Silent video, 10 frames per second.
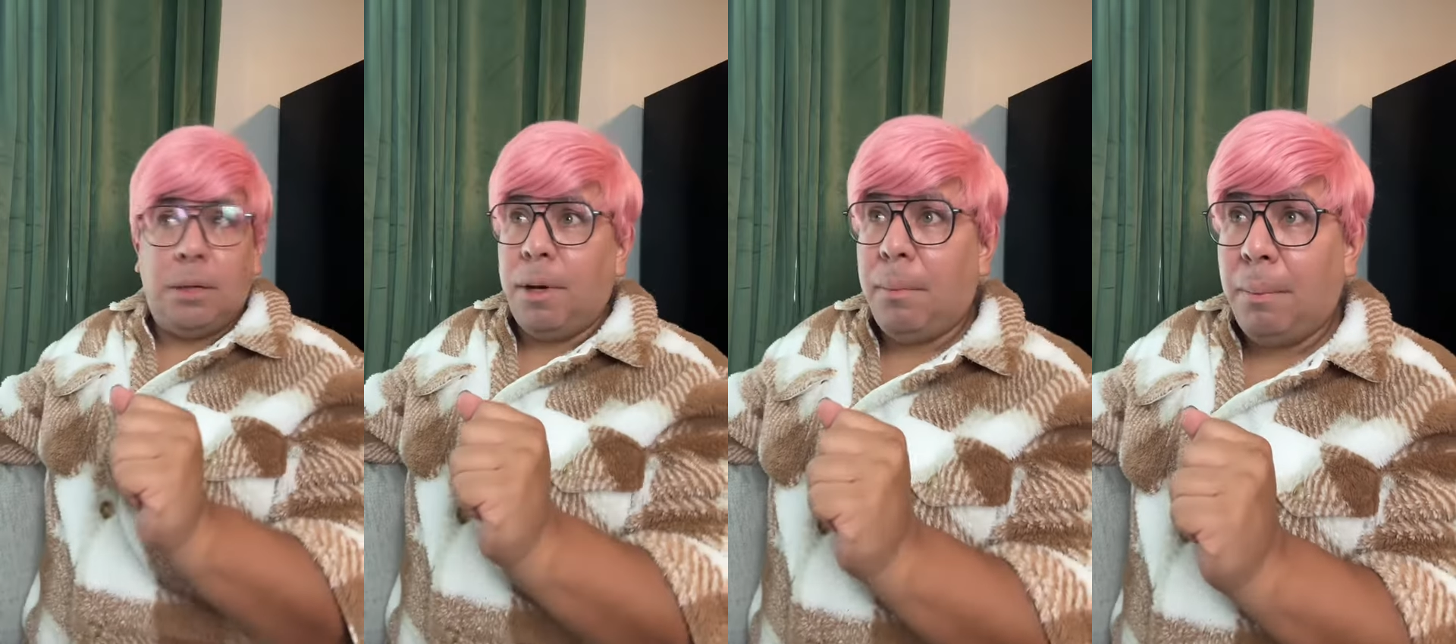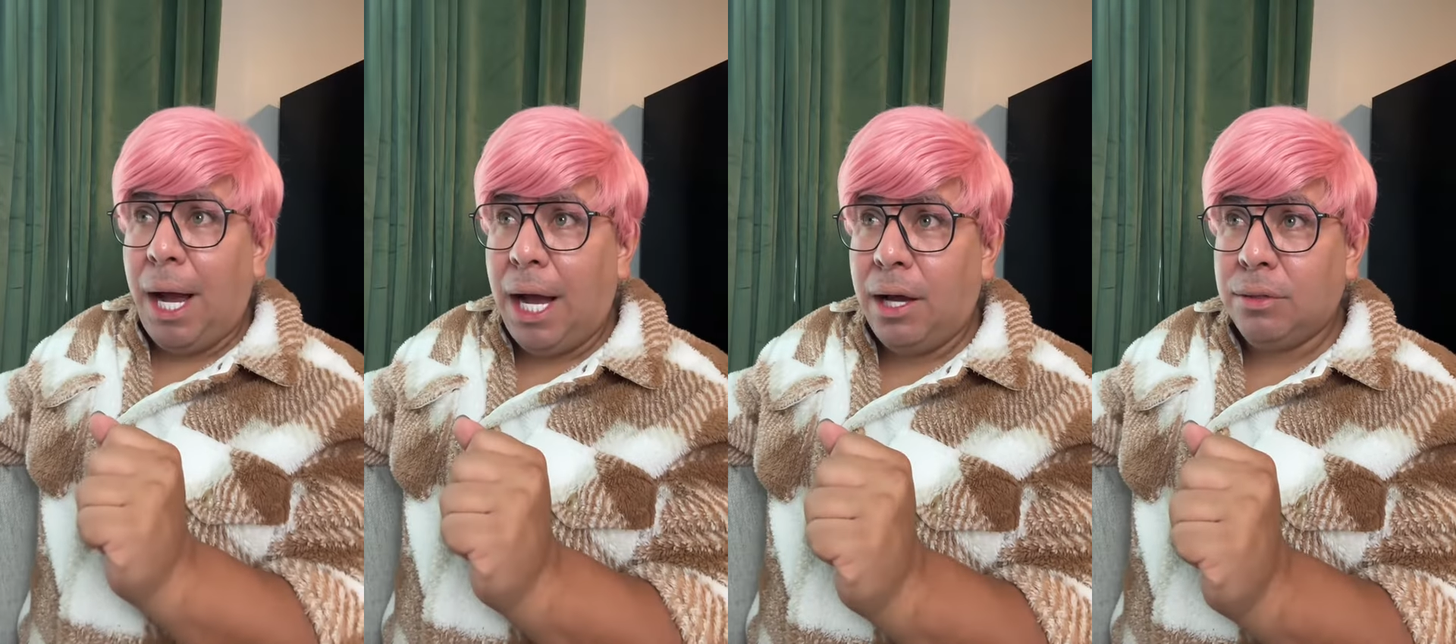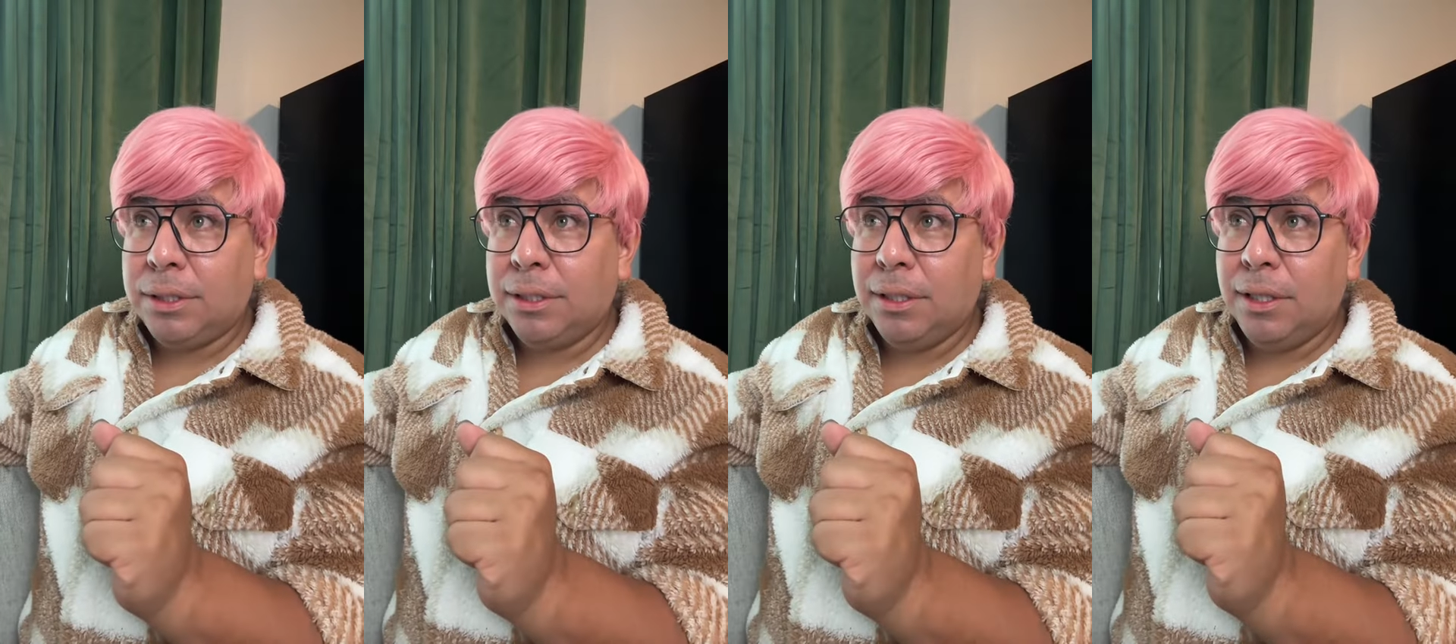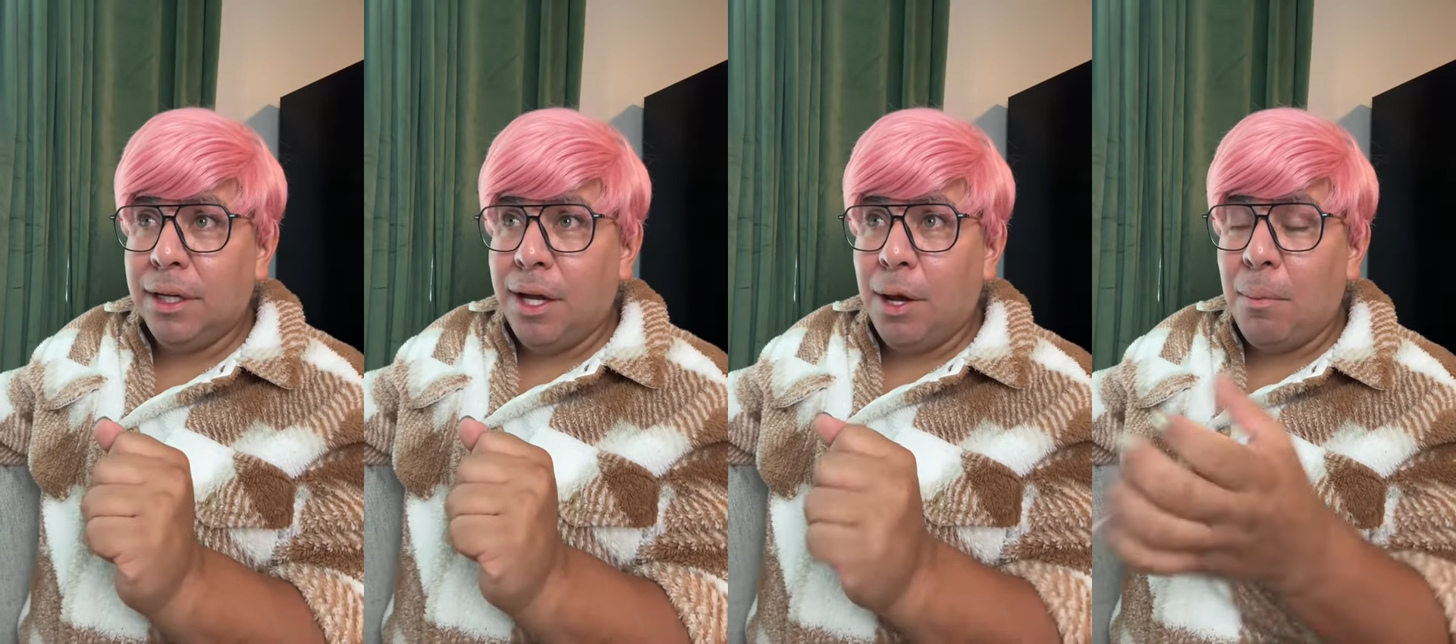about my house.
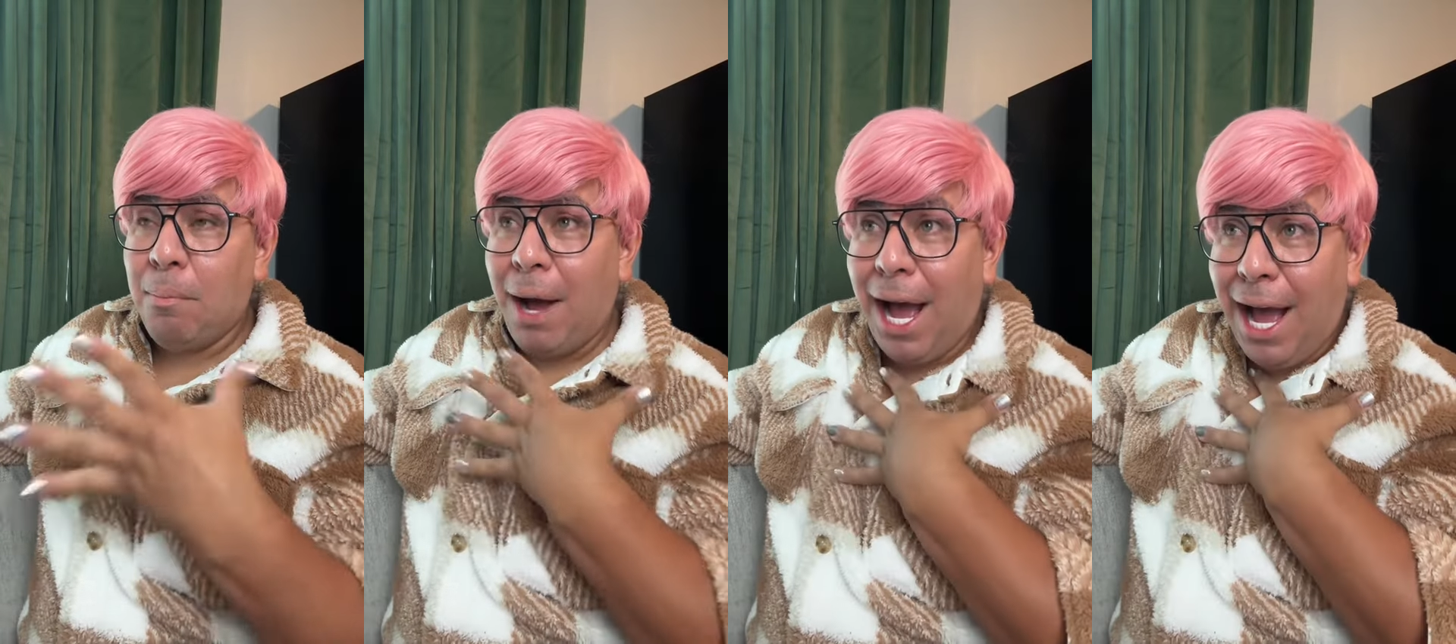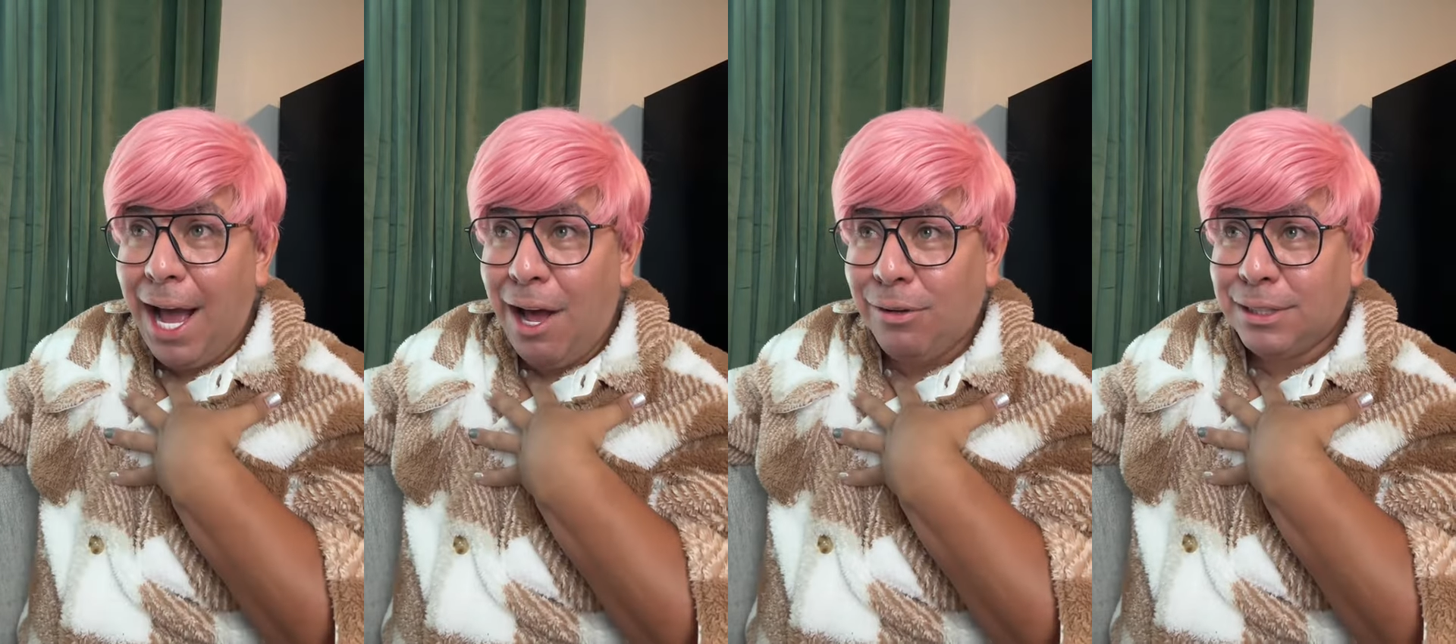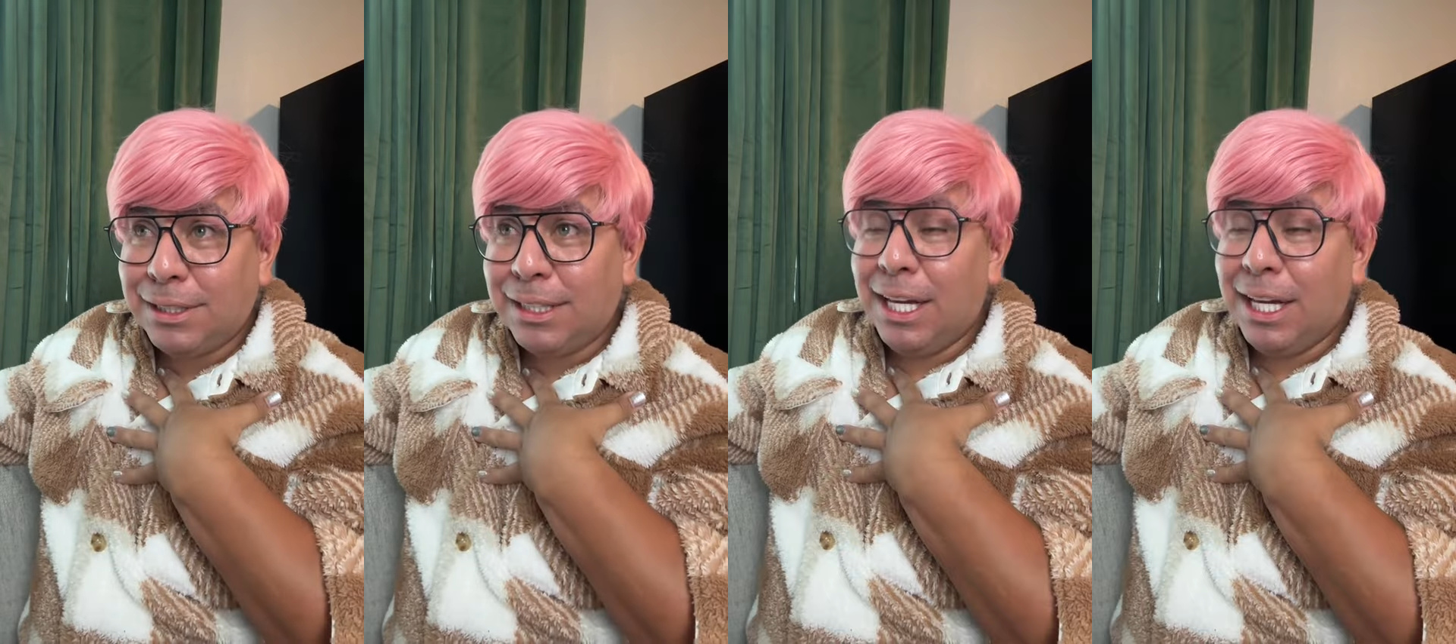My house?